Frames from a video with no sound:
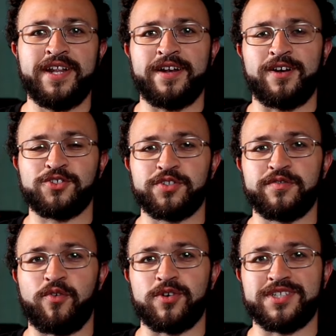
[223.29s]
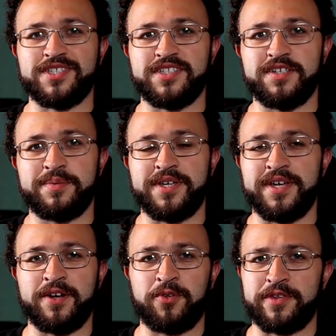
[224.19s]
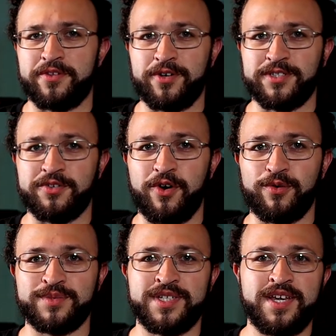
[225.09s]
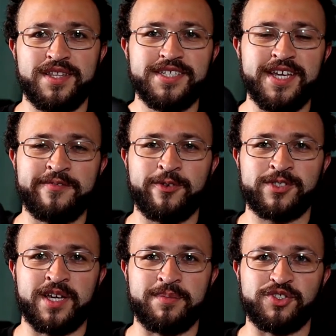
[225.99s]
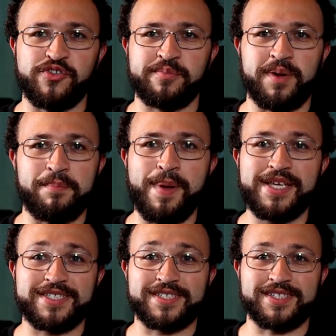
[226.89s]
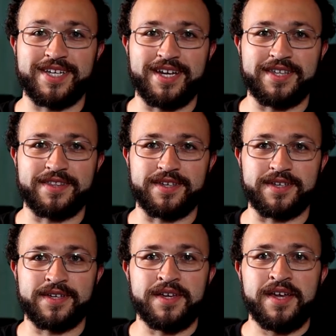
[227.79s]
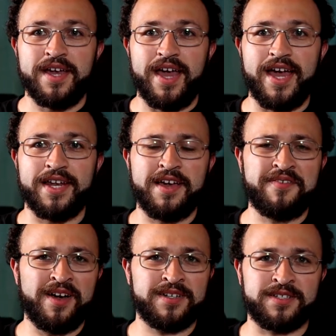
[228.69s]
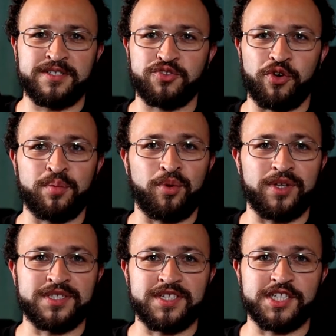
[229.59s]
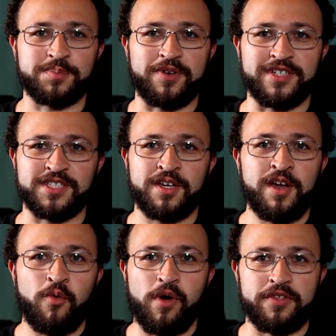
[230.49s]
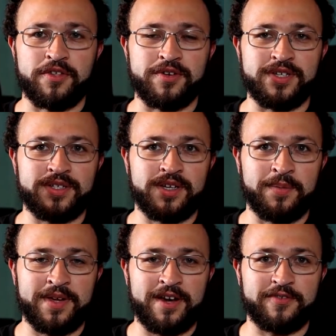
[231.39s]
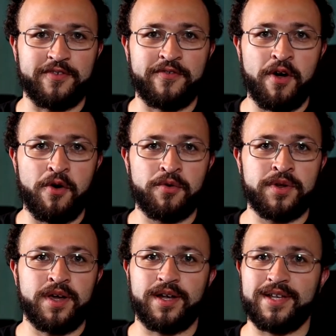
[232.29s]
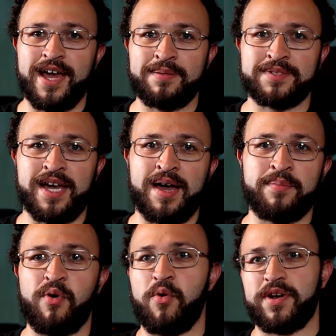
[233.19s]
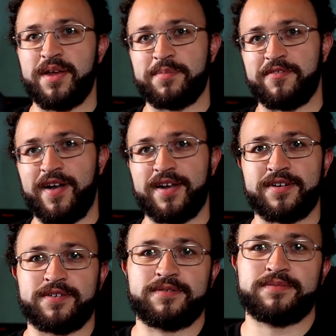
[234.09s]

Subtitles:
at 114 dB and only 32 ohms, these headphones can be driven by basically anything. And I find an enjoyable listening experience whether they're coming out of a phone, a laptop, or an amplifier.